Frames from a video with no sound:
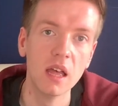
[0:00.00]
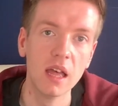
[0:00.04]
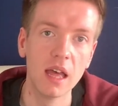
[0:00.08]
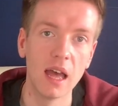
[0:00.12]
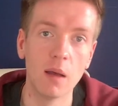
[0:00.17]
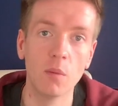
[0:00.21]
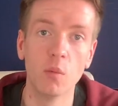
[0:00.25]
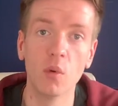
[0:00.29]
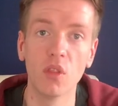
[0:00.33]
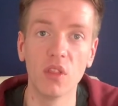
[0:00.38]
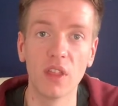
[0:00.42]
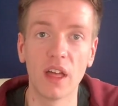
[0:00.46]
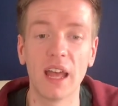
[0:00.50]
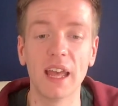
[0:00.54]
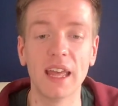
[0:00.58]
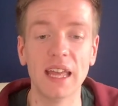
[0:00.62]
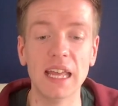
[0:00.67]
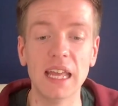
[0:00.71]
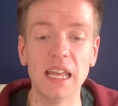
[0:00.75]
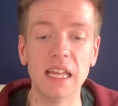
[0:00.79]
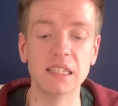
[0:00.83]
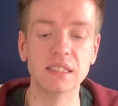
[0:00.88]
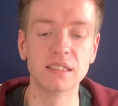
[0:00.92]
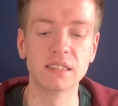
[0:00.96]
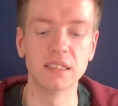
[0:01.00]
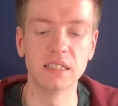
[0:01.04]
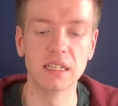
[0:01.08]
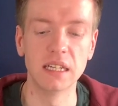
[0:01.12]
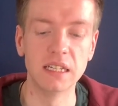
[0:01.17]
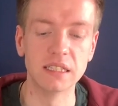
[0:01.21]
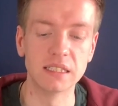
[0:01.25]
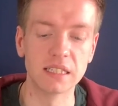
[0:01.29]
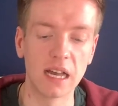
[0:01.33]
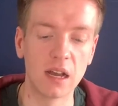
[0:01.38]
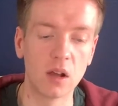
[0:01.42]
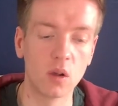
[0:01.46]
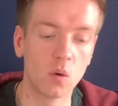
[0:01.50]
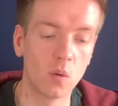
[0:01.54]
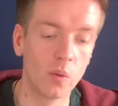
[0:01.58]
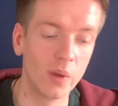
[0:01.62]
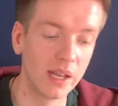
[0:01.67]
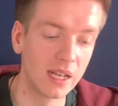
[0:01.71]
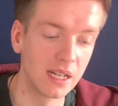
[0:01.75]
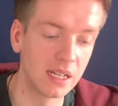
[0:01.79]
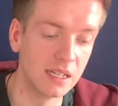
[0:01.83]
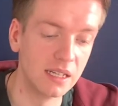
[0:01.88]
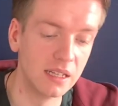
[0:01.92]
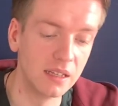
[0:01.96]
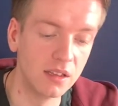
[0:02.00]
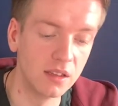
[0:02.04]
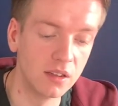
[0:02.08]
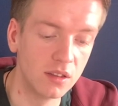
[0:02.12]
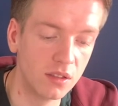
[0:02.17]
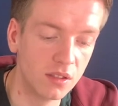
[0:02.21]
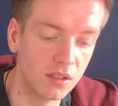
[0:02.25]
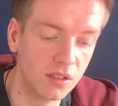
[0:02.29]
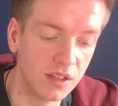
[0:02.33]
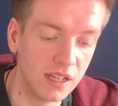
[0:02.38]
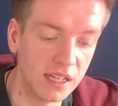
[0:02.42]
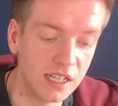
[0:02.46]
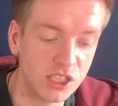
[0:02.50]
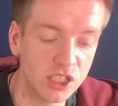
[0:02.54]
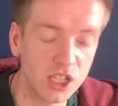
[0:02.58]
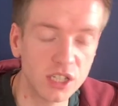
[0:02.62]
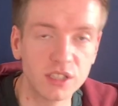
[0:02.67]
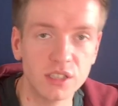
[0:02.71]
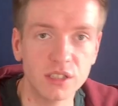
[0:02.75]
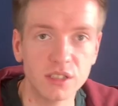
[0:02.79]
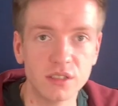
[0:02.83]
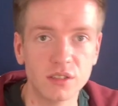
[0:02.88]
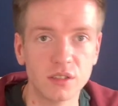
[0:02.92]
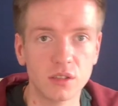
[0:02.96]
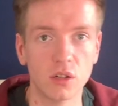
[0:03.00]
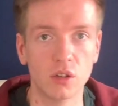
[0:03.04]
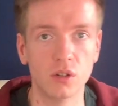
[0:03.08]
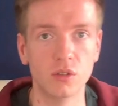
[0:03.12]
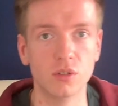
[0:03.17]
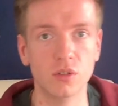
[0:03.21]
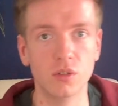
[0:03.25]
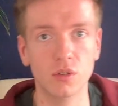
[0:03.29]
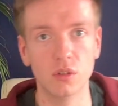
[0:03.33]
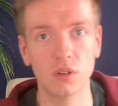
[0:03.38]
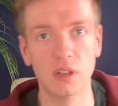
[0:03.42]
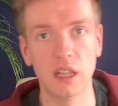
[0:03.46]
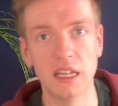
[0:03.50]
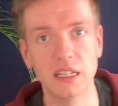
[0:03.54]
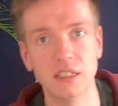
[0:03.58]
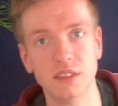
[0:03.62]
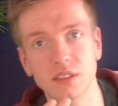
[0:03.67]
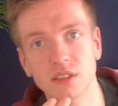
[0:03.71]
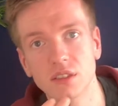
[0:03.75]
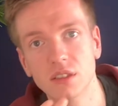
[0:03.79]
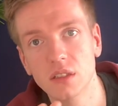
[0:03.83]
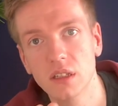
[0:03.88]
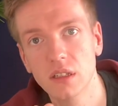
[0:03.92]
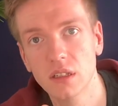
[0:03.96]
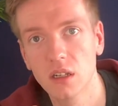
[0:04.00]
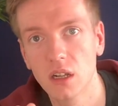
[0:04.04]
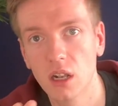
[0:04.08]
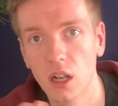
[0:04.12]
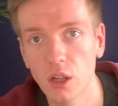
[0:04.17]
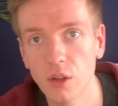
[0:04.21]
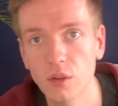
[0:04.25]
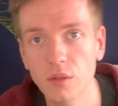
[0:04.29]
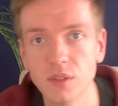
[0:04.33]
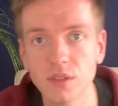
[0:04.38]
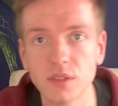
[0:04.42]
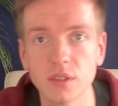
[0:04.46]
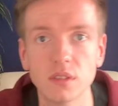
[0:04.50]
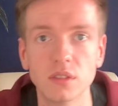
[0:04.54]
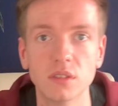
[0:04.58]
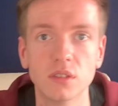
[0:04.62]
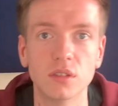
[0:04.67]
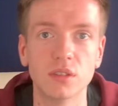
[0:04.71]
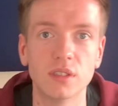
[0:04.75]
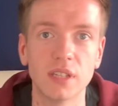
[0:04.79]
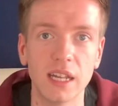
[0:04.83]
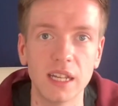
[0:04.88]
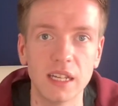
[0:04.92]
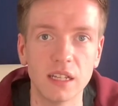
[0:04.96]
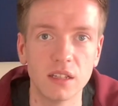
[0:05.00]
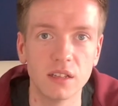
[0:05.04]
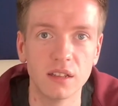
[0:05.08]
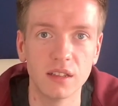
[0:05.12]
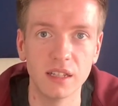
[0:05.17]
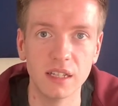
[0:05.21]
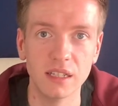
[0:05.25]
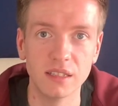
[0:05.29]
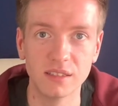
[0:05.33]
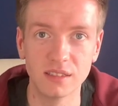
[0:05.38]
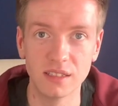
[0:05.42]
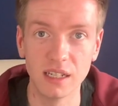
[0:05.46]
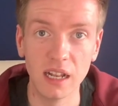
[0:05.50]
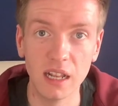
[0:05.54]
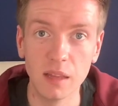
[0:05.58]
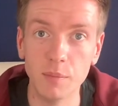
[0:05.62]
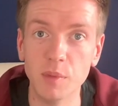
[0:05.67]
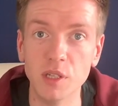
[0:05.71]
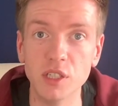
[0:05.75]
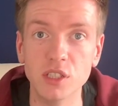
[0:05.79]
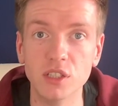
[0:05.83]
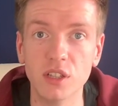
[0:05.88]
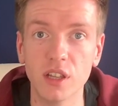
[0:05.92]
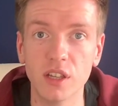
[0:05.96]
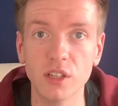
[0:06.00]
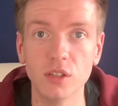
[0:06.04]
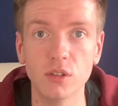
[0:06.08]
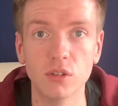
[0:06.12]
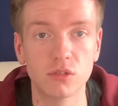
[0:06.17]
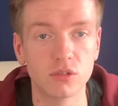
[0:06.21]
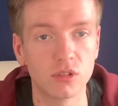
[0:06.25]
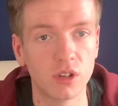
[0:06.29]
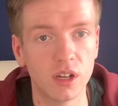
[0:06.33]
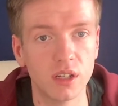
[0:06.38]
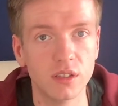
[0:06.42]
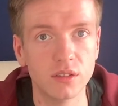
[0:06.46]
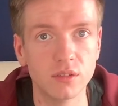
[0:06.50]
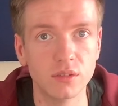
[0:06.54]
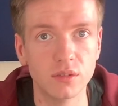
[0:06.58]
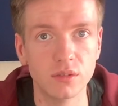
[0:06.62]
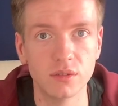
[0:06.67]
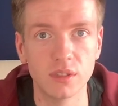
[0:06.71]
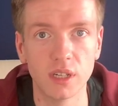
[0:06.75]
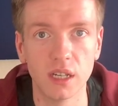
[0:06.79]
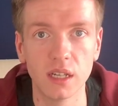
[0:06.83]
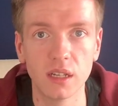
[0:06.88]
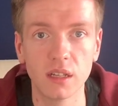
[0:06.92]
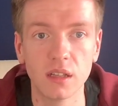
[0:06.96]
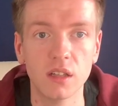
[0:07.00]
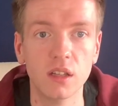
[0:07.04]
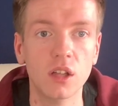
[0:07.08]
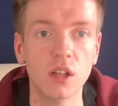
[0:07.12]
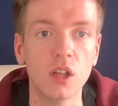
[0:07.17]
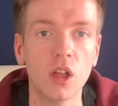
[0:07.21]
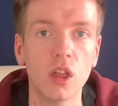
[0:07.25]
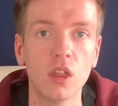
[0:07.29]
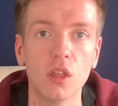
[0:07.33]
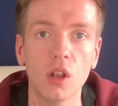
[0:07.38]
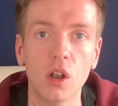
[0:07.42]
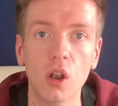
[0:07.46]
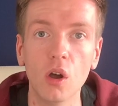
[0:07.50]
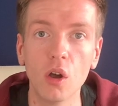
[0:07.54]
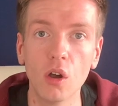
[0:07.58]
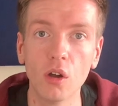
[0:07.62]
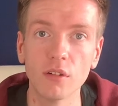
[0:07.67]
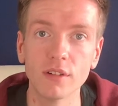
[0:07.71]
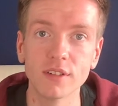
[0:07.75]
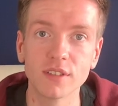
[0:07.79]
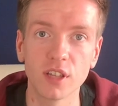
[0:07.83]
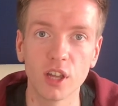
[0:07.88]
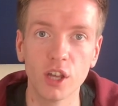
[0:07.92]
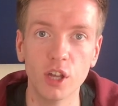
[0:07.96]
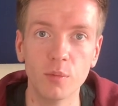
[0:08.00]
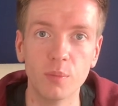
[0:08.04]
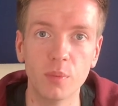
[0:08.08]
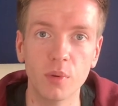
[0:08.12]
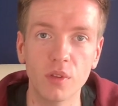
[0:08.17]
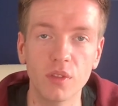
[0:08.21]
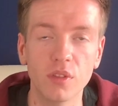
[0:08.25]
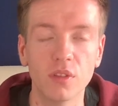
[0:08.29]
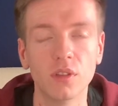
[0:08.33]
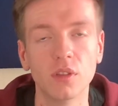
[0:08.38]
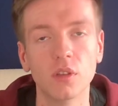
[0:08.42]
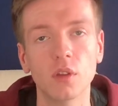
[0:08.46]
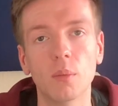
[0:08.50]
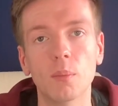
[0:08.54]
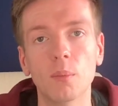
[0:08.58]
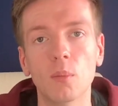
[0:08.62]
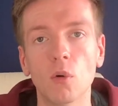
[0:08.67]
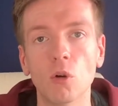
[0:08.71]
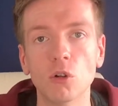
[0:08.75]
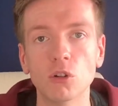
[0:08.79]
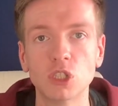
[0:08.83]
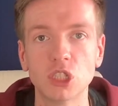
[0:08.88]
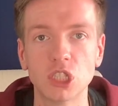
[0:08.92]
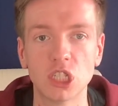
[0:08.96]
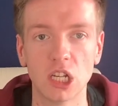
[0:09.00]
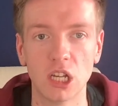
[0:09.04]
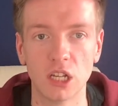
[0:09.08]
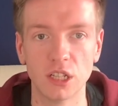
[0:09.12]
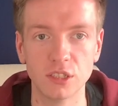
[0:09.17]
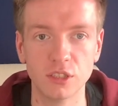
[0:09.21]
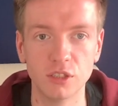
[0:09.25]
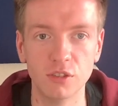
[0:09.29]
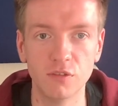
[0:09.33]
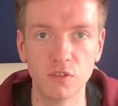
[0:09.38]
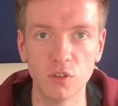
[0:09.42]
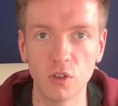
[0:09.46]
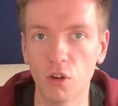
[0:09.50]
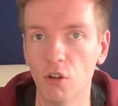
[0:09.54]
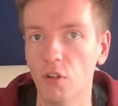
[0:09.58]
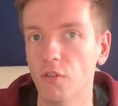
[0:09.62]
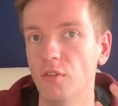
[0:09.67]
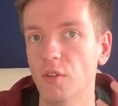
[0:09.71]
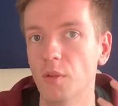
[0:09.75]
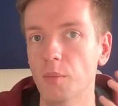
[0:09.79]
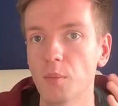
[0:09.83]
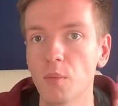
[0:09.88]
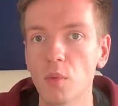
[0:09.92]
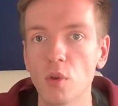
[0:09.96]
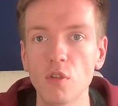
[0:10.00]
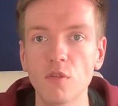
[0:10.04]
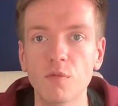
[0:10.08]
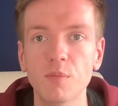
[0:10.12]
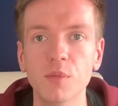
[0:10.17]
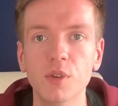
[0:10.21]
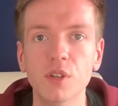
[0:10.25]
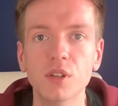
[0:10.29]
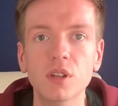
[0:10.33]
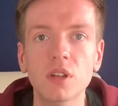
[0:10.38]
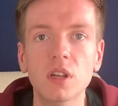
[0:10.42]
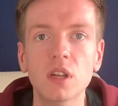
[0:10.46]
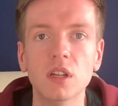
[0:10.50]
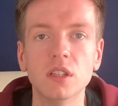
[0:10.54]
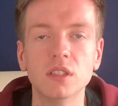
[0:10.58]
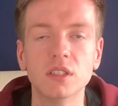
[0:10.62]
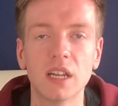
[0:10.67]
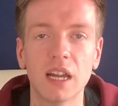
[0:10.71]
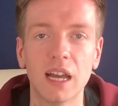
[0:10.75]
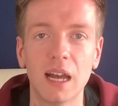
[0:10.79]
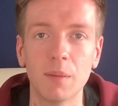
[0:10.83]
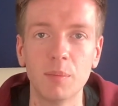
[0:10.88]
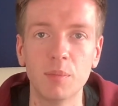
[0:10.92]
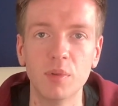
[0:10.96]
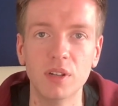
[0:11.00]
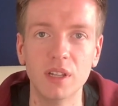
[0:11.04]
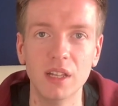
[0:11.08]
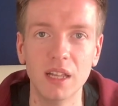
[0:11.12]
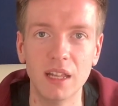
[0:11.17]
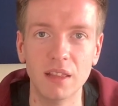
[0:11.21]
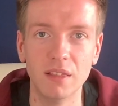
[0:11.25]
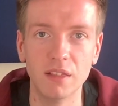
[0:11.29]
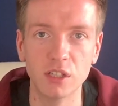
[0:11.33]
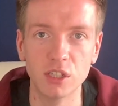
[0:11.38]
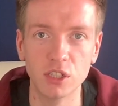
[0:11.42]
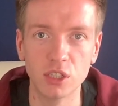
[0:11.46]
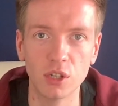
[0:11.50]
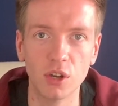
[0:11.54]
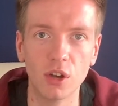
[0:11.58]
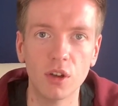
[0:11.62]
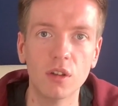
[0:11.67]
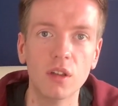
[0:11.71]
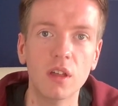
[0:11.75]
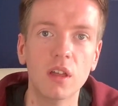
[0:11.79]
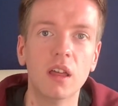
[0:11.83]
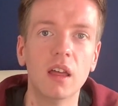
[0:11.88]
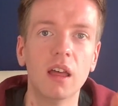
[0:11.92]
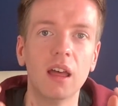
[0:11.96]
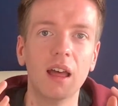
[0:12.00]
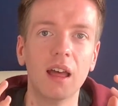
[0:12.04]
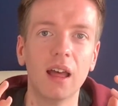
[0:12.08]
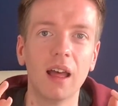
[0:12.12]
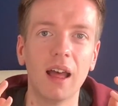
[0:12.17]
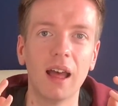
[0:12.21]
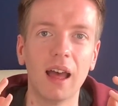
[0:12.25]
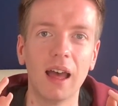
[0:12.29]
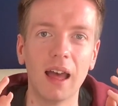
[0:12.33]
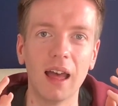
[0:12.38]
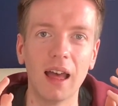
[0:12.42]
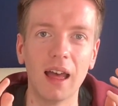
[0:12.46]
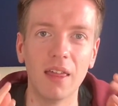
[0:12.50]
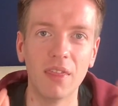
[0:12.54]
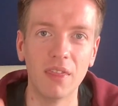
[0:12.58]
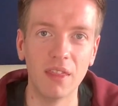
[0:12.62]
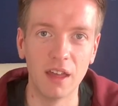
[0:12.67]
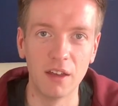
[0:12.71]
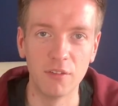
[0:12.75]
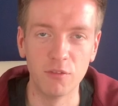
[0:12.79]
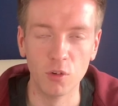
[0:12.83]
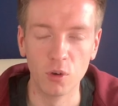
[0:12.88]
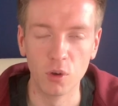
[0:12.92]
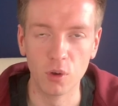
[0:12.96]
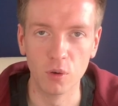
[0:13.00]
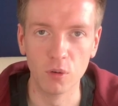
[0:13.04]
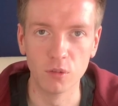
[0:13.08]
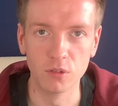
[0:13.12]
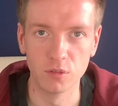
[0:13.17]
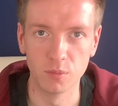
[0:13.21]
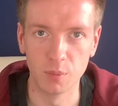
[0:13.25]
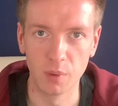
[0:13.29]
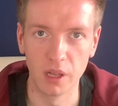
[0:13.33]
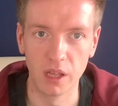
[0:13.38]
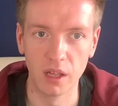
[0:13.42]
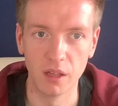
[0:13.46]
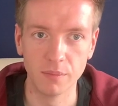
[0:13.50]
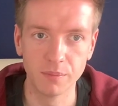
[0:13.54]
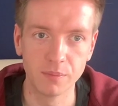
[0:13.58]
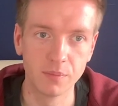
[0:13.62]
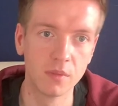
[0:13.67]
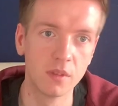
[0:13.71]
And what that is how quickly the shutters on your lens close to take the still image that you're trying to take. The longer it's open, the more chance you've got for movement to happen in the shot and therefore cause a blur.